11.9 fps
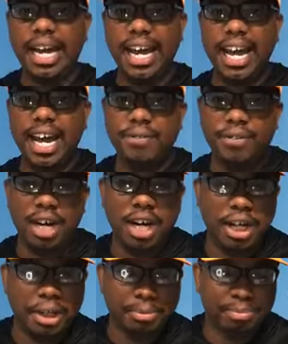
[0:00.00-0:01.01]
we're gonna
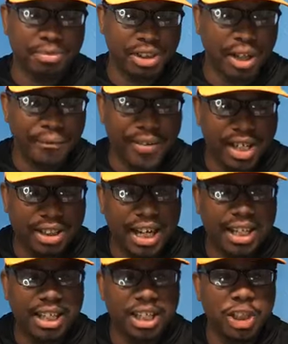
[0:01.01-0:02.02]
have some
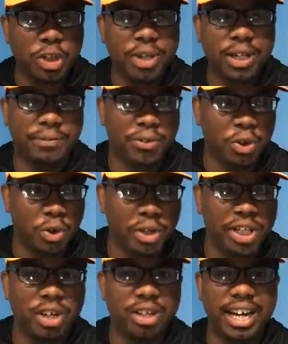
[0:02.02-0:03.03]
vendors out there doing
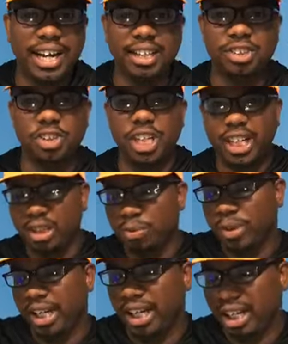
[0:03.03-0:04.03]
food, like
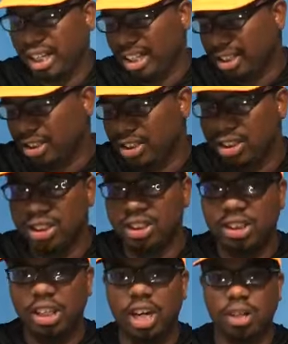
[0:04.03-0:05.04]
chicken
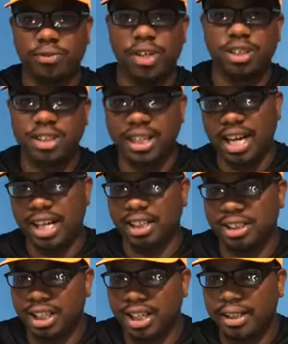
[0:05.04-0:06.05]
wings, conch fritters, that
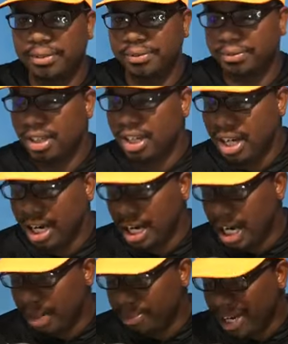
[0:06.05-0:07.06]
kind of stuff.
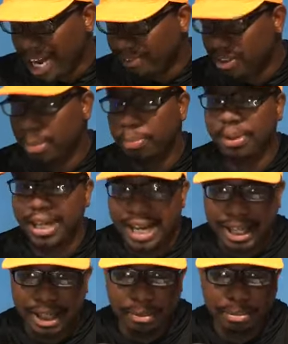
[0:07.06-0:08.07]
We'll have some
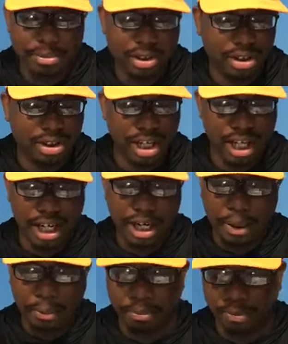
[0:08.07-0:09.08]
games,
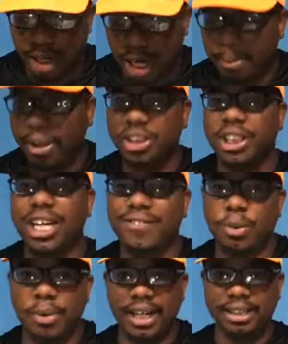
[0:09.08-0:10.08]
a bunch of
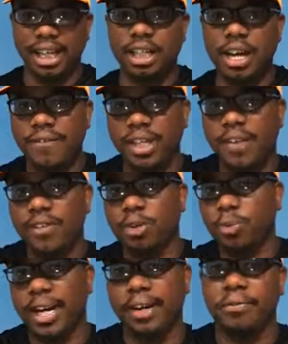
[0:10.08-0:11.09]
giveaways. I love
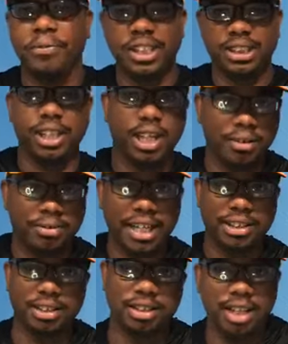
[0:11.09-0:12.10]
giving away free
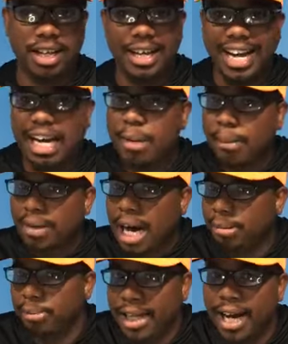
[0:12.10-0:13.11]
stuff. That's kind of my
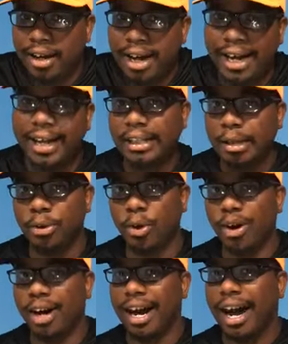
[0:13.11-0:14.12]
problem now. I end
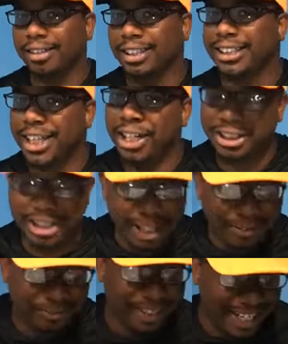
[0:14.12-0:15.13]
up going out to sell
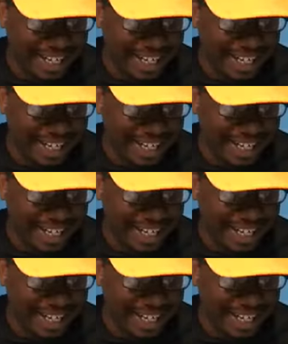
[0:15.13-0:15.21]
stuff.